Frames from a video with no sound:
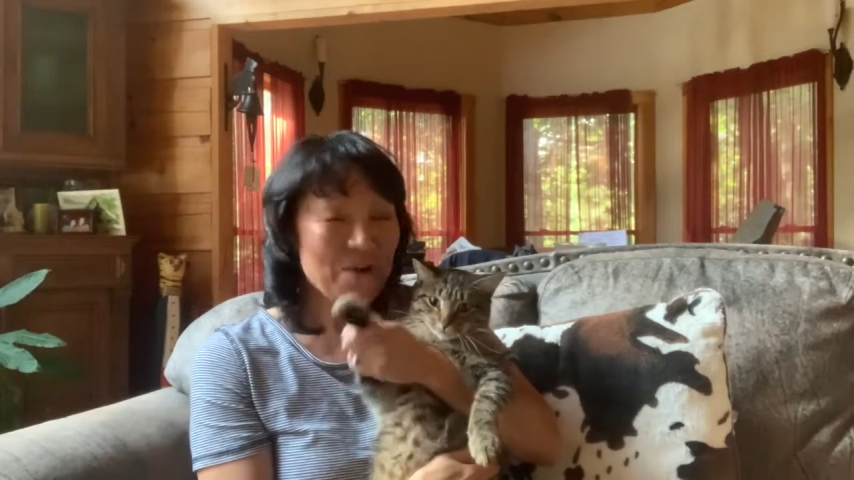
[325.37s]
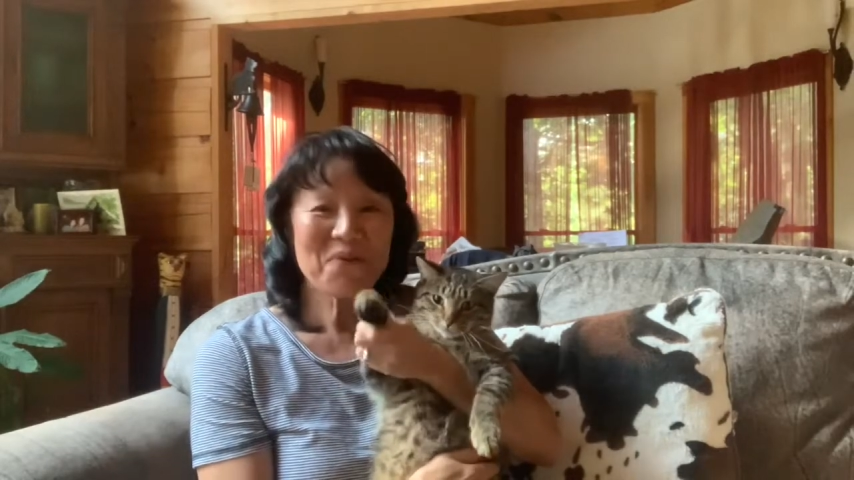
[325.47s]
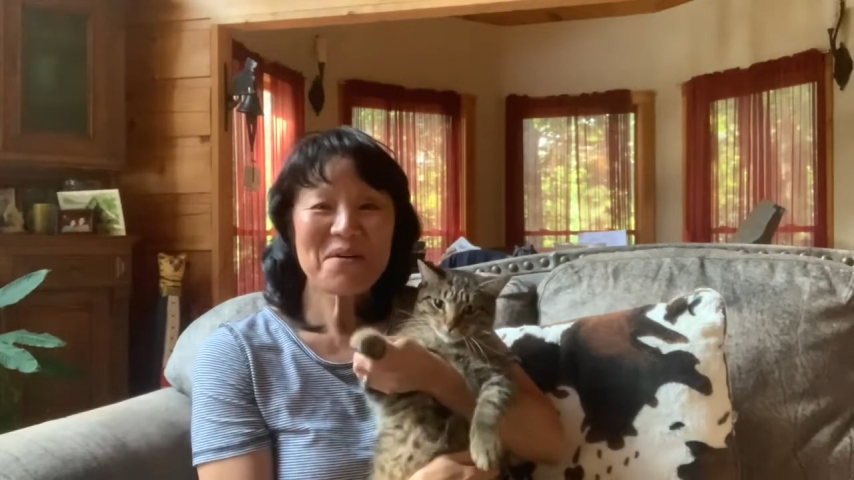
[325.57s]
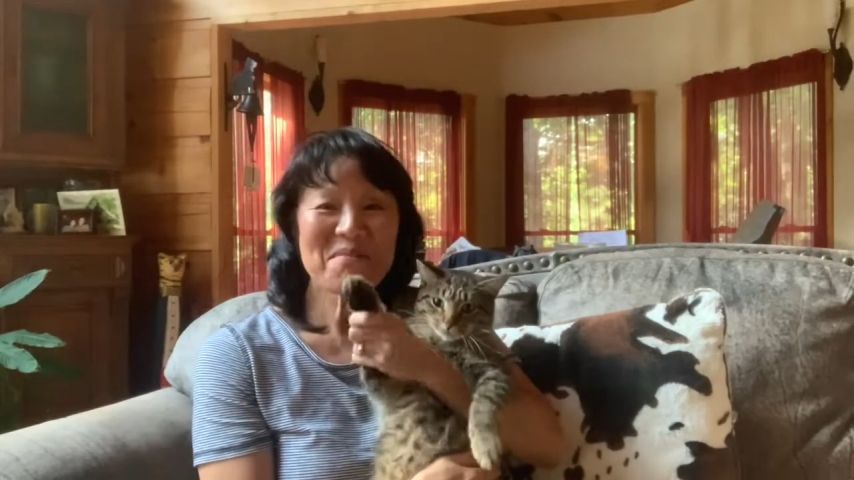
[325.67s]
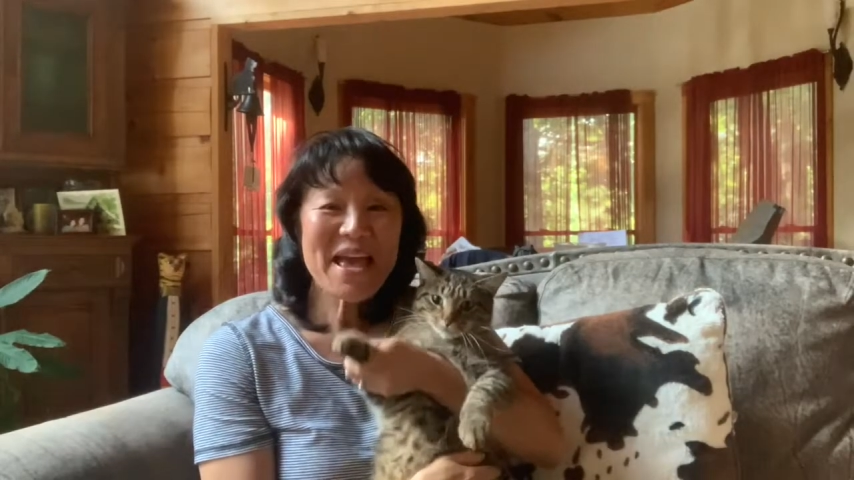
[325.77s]

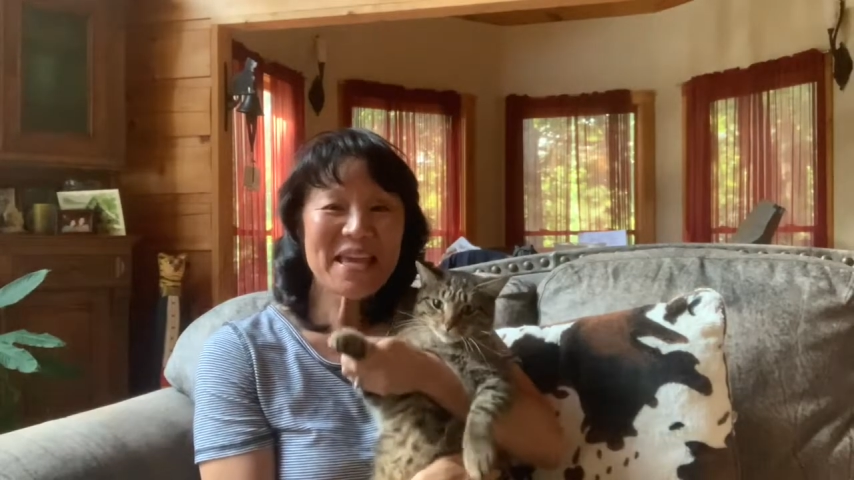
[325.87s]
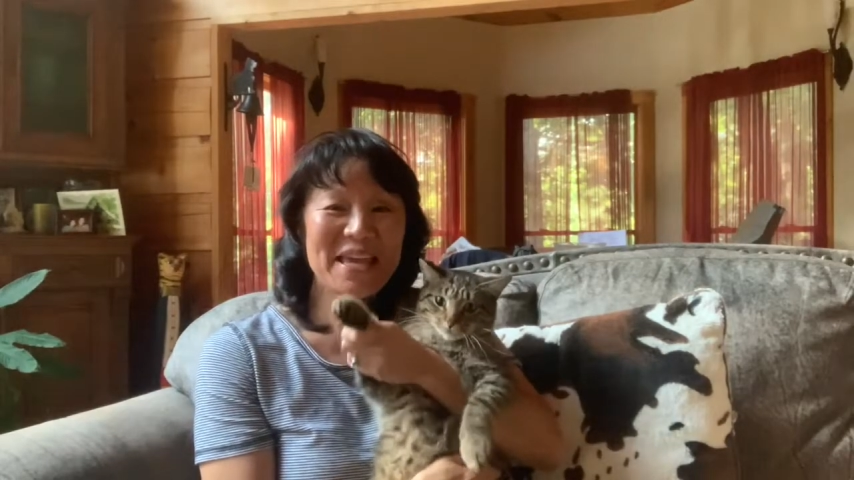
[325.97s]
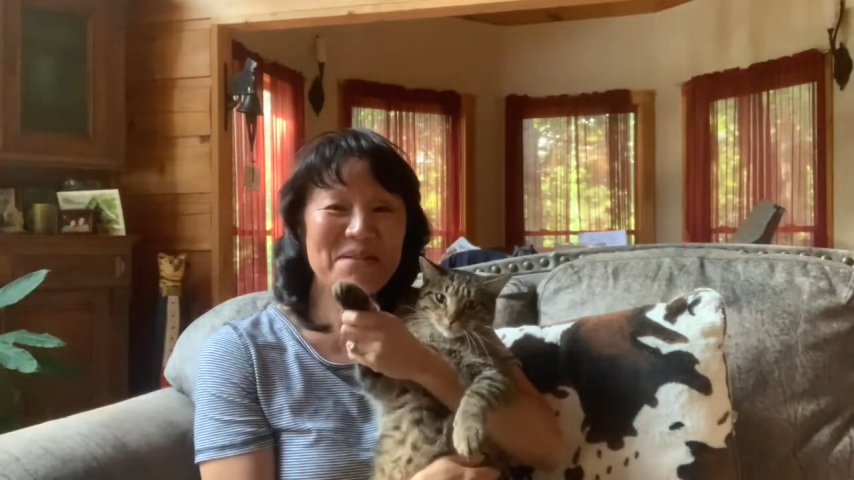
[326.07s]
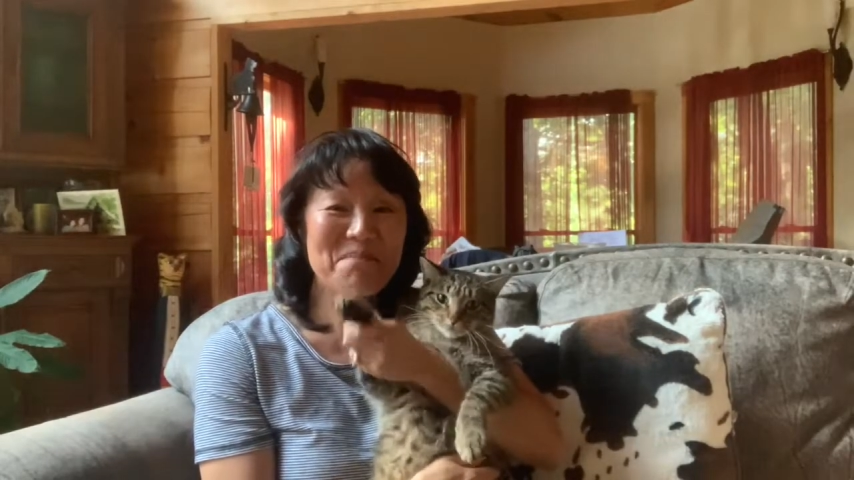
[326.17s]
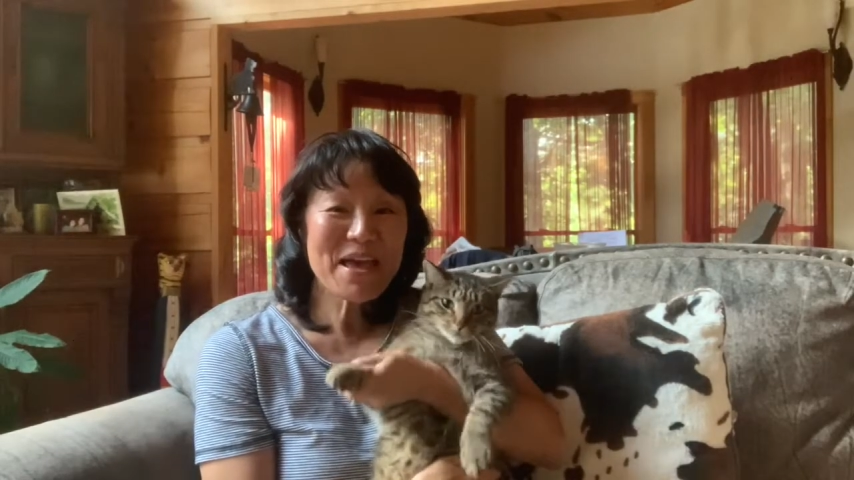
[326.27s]
We're
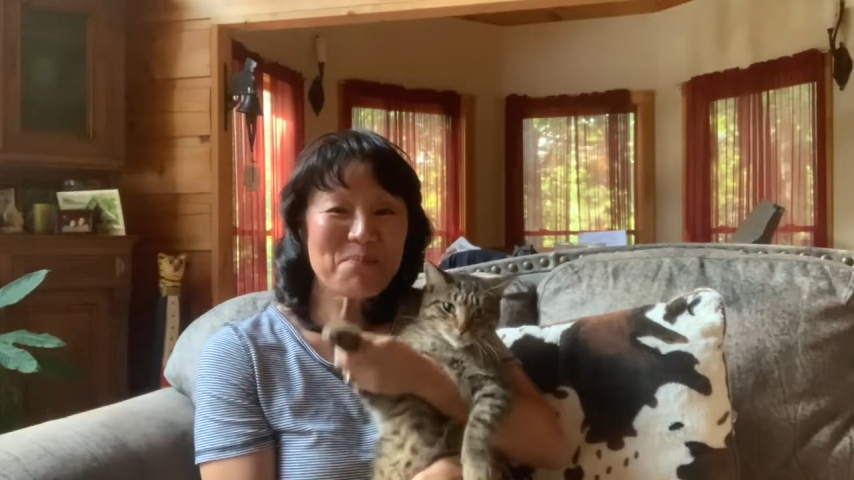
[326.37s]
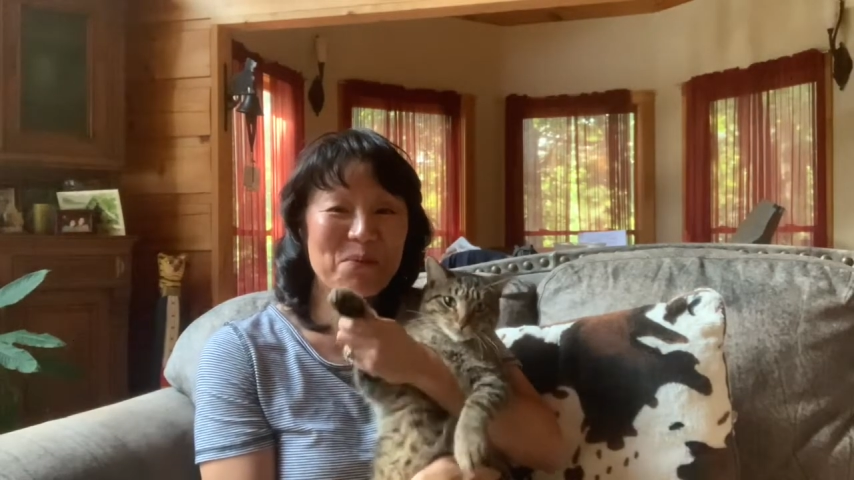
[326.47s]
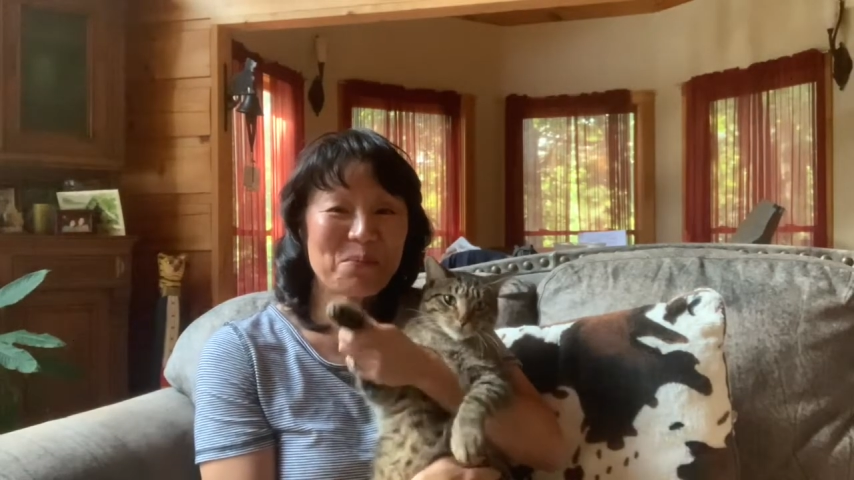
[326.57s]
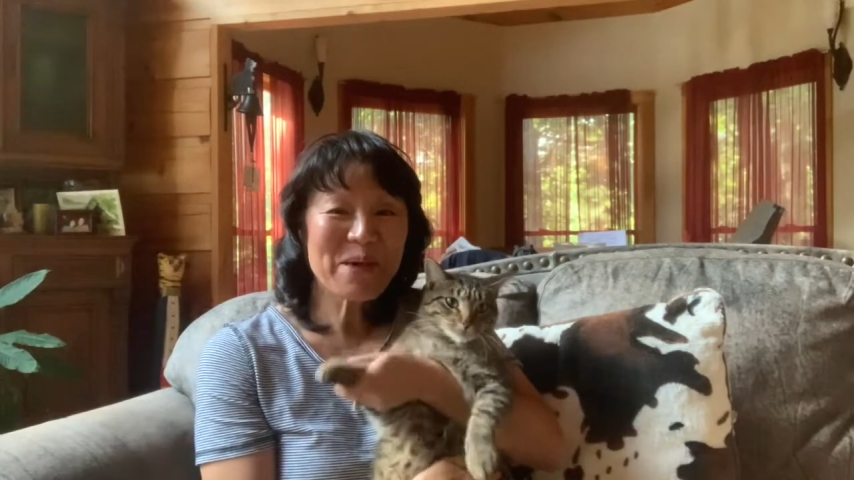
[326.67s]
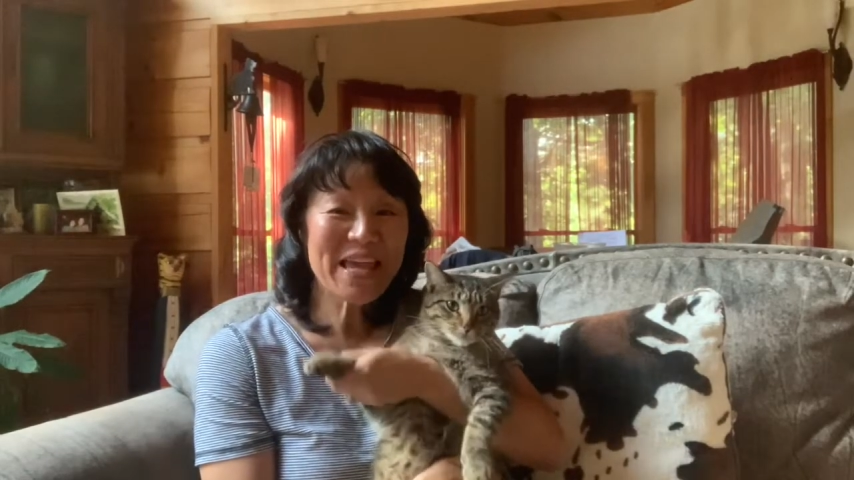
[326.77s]
making
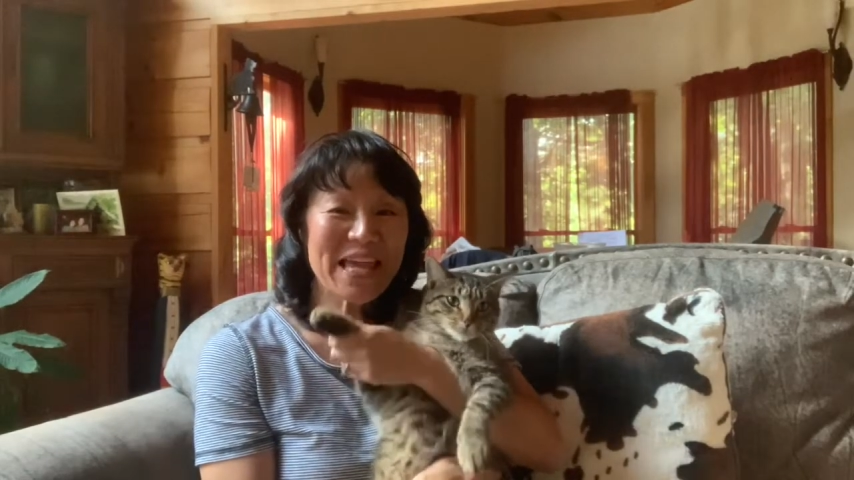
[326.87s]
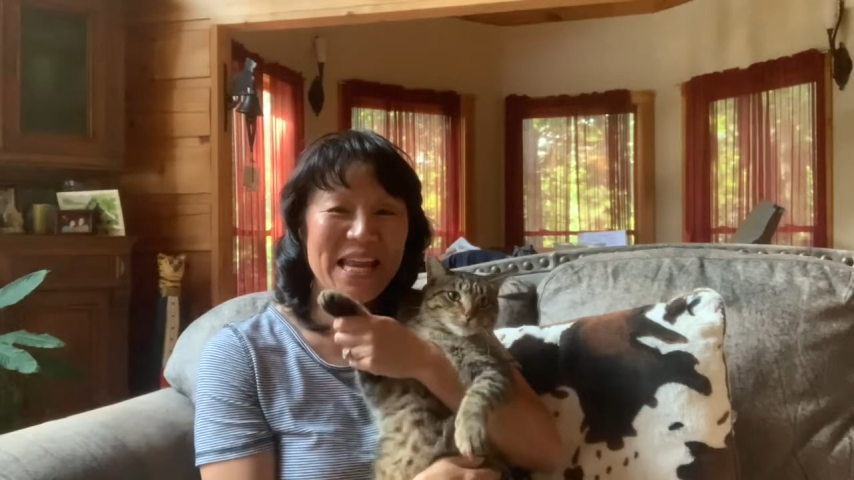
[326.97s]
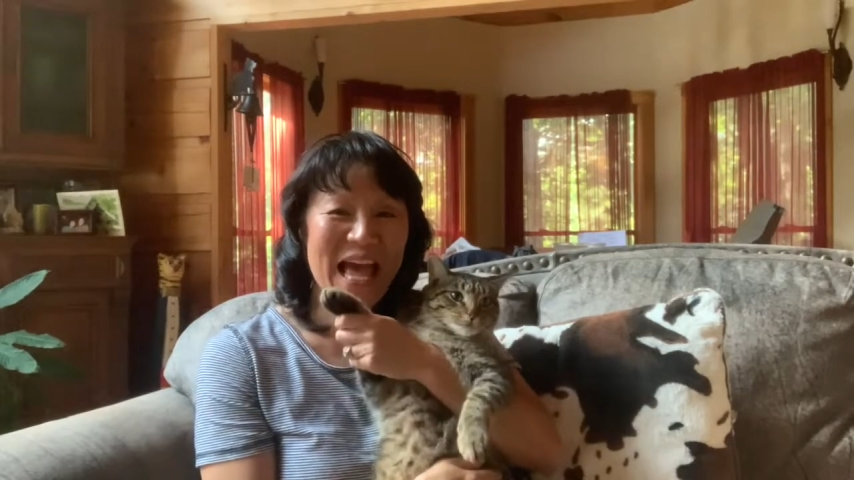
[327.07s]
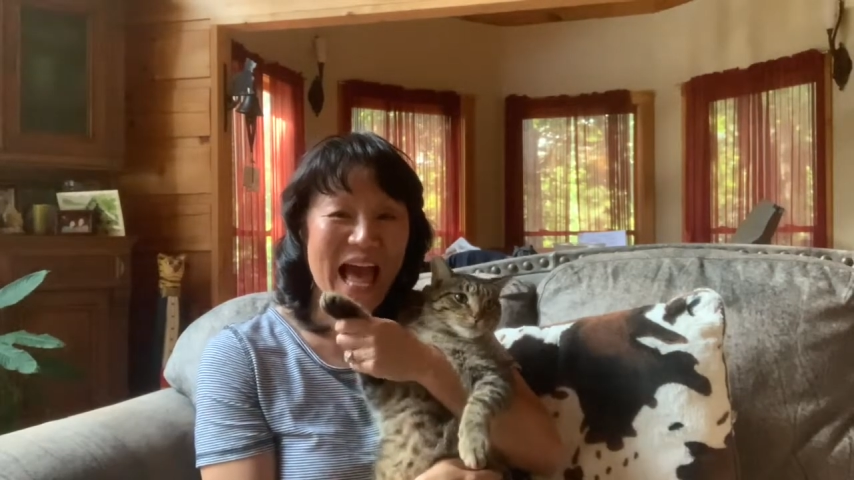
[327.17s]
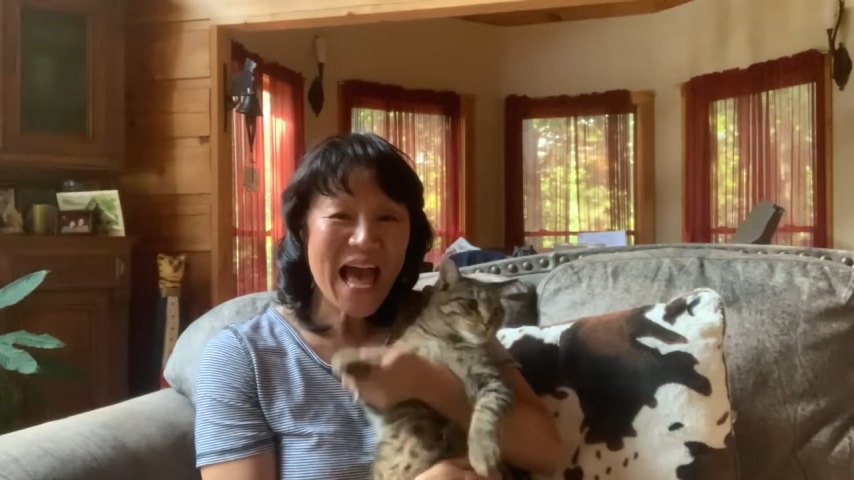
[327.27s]
maple bacon